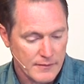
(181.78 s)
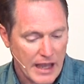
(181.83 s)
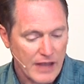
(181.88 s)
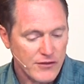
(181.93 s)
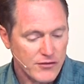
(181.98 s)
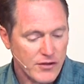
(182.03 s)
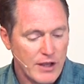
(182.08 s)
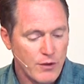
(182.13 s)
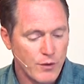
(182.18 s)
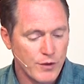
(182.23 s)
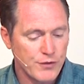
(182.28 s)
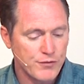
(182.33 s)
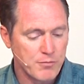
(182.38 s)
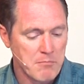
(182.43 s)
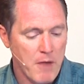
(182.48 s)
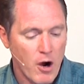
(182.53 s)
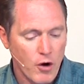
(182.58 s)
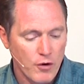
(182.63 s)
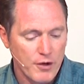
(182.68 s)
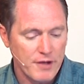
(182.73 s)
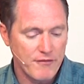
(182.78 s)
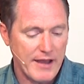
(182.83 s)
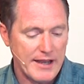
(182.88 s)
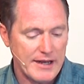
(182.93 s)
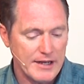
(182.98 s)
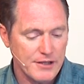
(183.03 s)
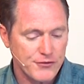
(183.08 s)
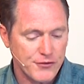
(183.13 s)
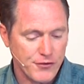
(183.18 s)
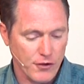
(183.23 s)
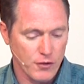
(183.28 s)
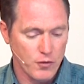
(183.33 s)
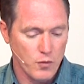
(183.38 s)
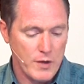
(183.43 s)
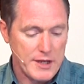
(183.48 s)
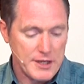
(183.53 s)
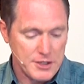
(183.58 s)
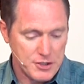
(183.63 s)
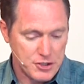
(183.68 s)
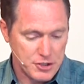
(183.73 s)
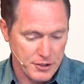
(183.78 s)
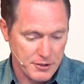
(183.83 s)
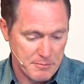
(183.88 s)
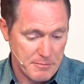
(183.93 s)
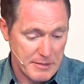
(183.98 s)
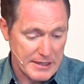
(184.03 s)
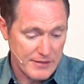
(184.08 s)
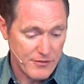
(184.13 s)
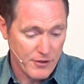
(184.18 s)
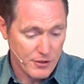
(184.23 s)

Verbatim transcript: As He was motivated, so we should be.